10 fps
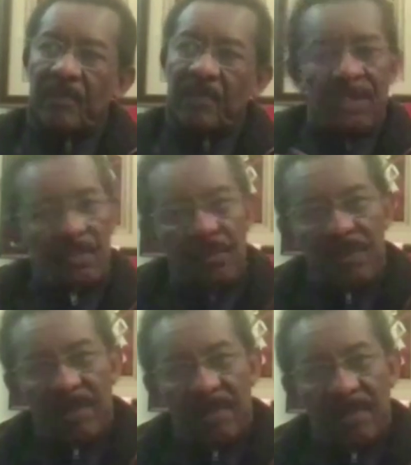
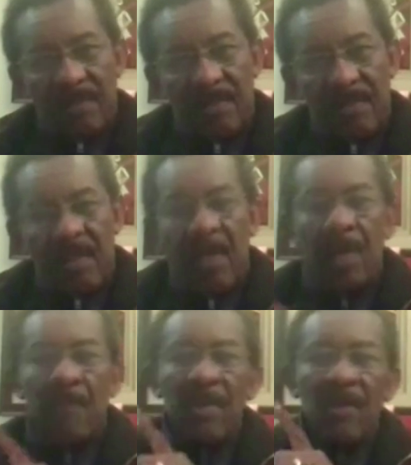Serbian.
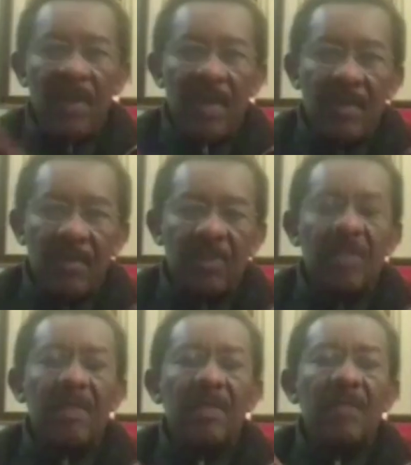but her father
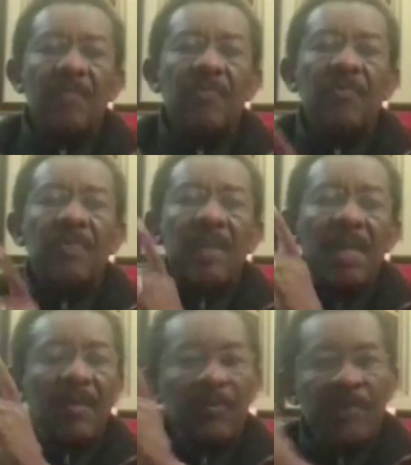was
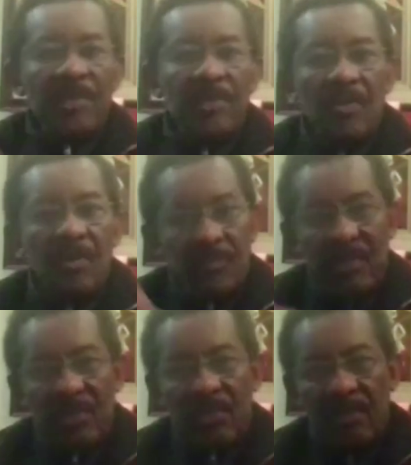half French or
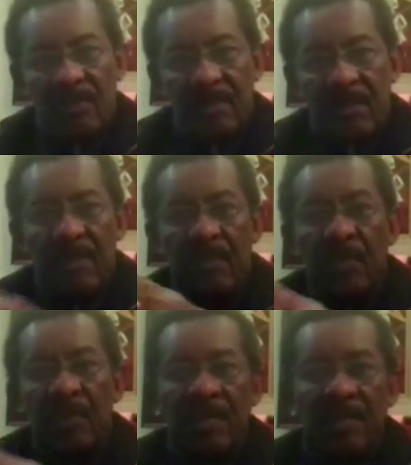French. That's the
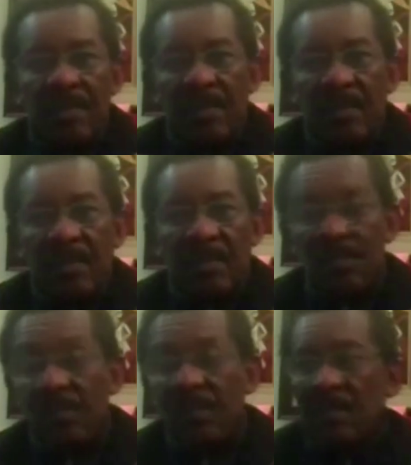Baudet name came
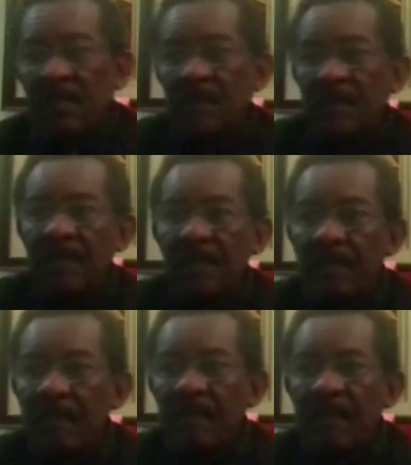from the French.
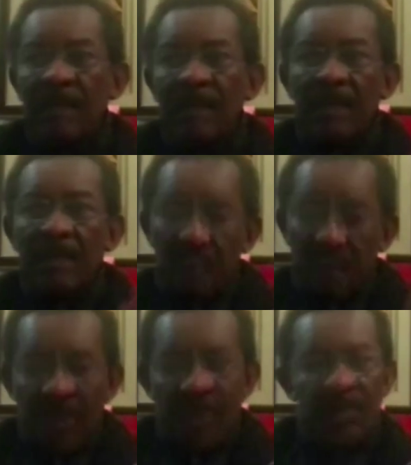
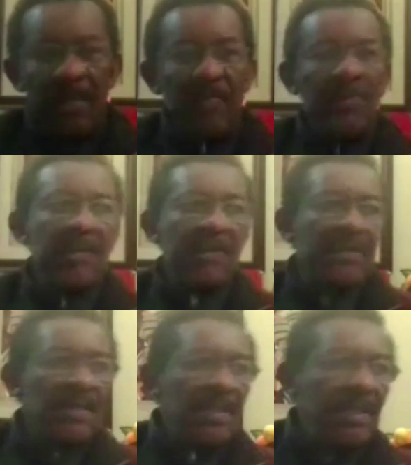Brought her to Liberia,
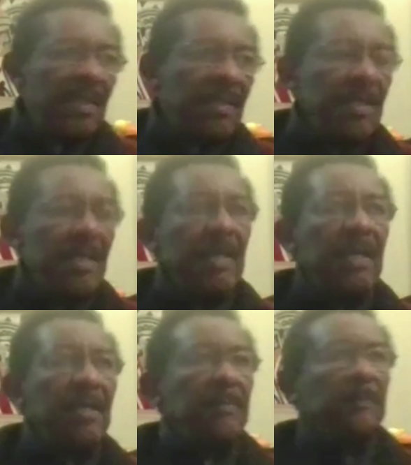and they
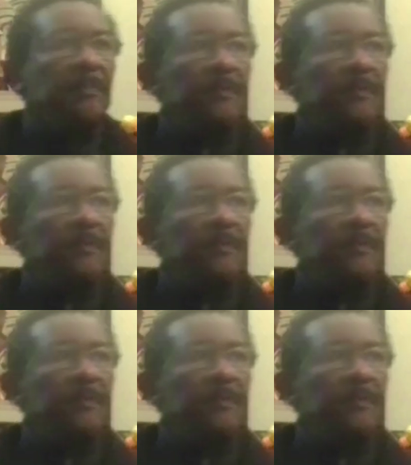had